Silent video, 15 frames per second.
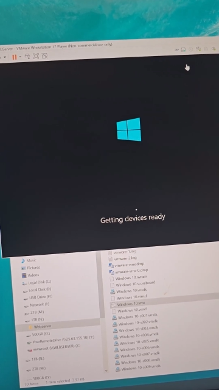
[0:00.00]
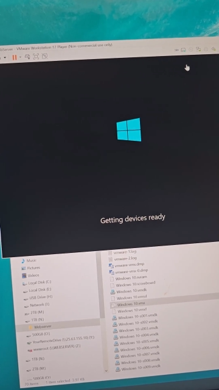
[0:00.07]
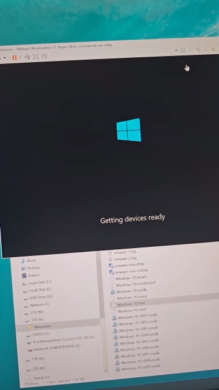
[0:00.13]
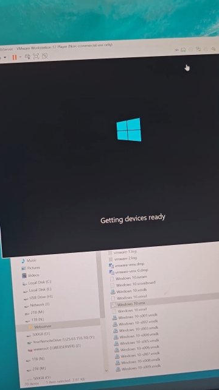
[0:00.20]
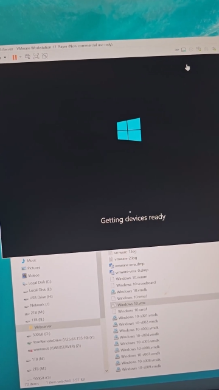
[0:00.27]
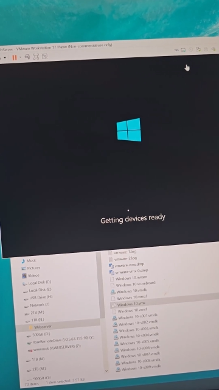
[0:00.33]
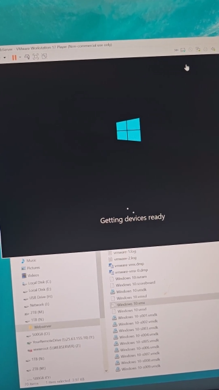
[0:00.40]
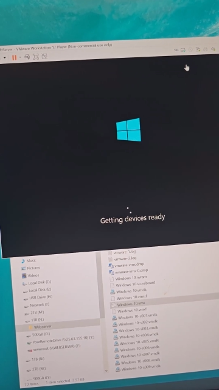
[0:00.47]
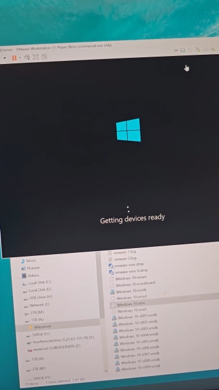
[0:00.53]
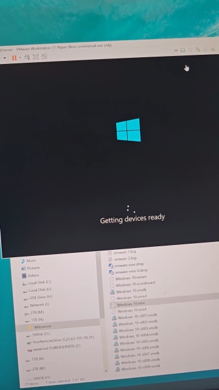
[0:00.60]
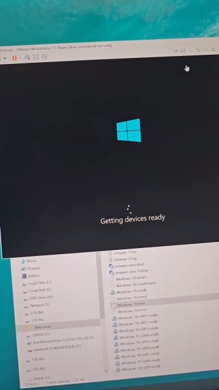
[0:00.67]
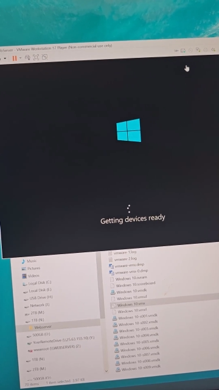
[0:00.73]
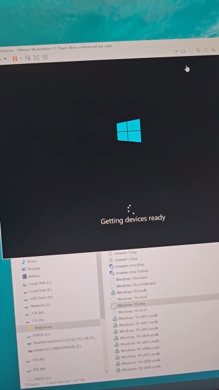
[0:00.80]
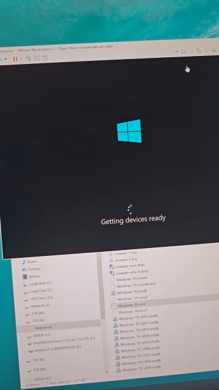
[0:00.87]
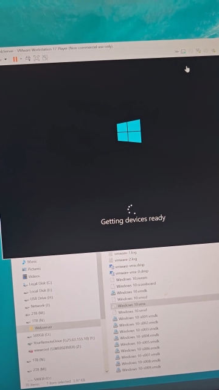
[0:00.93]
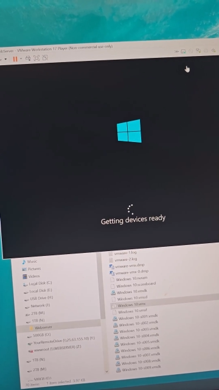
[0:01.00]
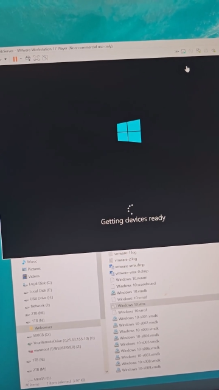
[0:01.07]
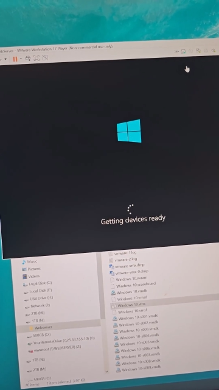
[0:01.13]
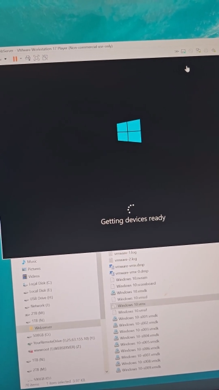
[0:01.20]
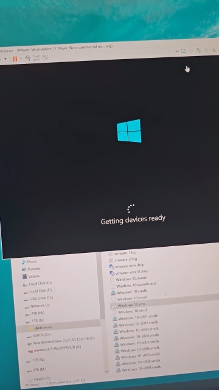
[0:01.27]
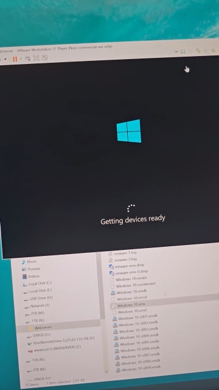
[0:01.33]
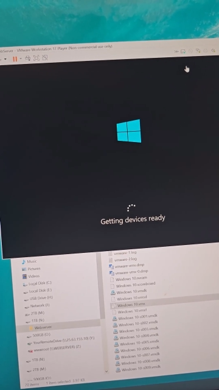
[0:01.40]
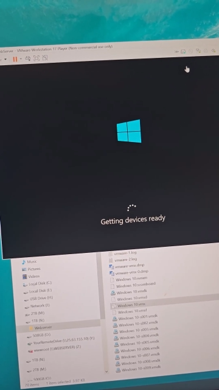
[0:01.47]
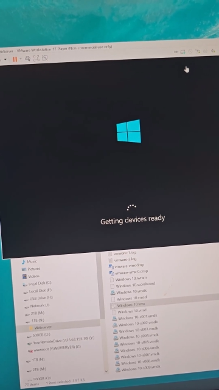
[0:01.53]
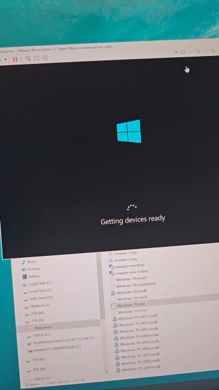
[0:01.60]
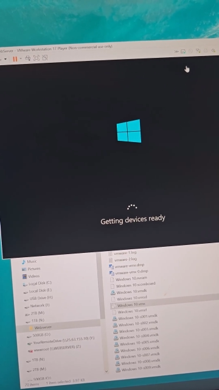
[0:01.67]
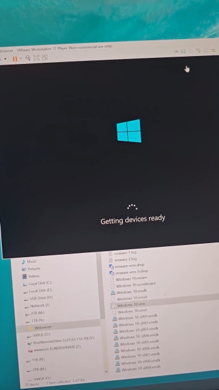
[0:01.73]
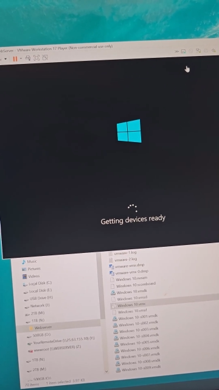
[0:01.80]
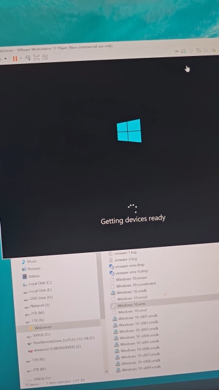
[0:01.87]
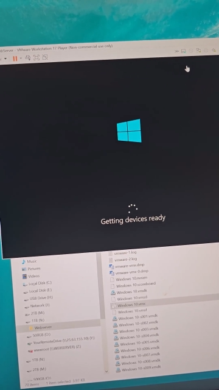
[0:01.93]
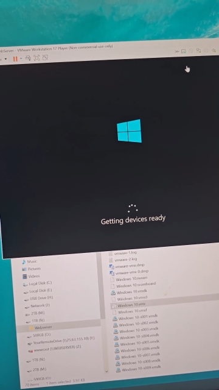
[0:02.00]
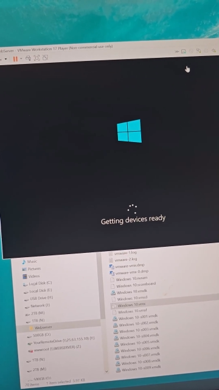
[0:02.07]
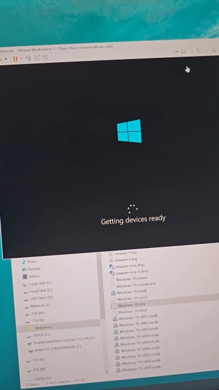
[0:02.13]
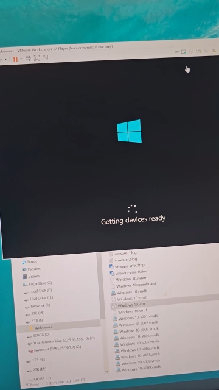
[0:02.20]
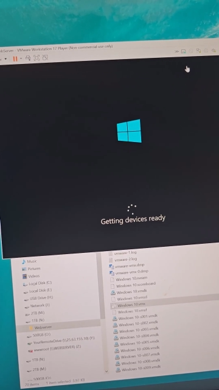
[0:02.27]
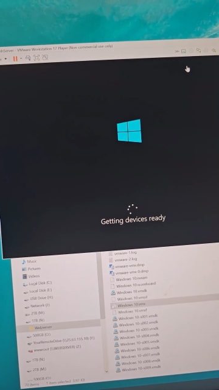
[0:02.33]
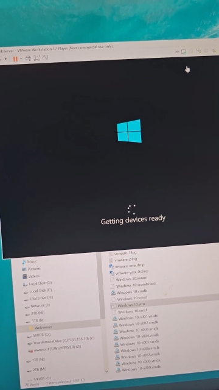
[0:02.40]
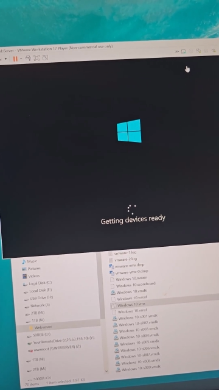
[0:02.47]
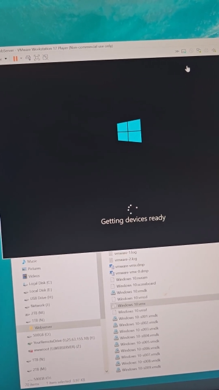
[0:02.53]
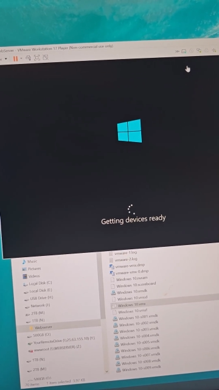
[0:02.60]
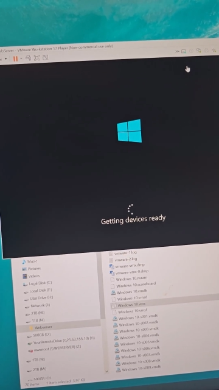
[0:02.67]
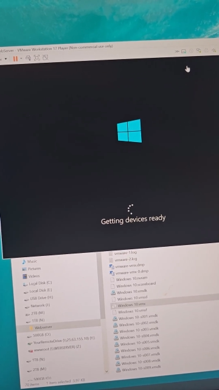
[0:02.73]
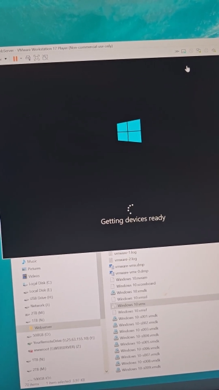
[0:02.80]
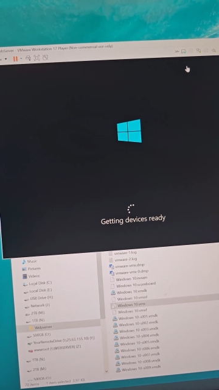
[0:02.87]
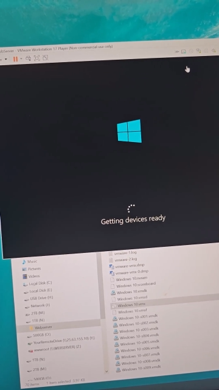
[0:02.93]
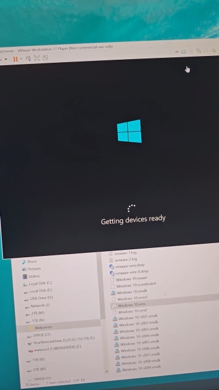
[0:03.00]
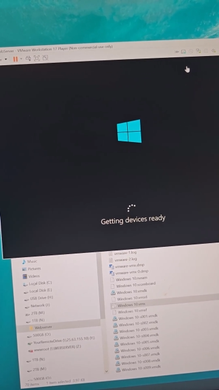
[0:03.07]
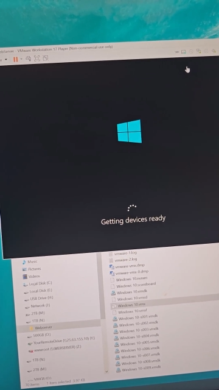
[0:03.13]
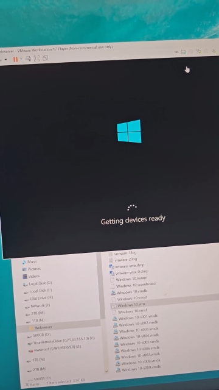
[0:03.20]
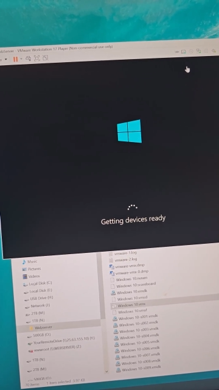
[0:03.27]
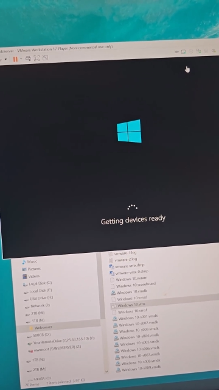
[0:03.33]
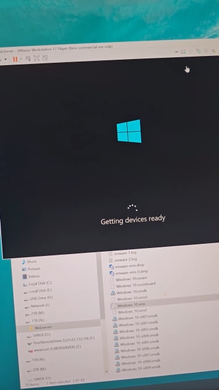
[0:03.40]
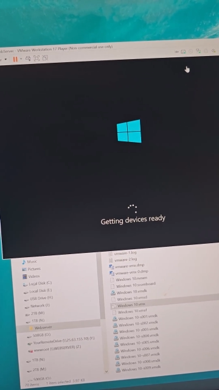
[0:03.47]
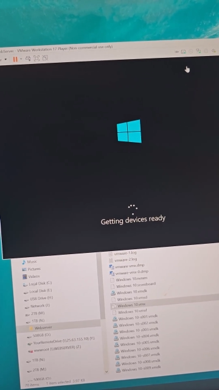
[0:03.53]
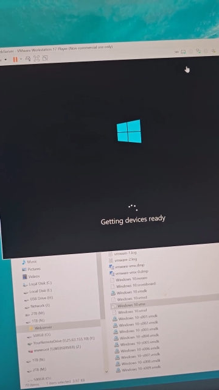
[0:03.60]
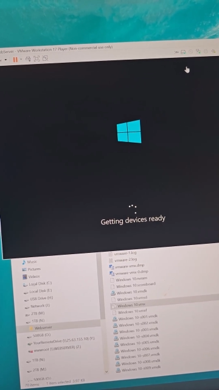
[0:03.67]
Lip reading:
(no speaker visible)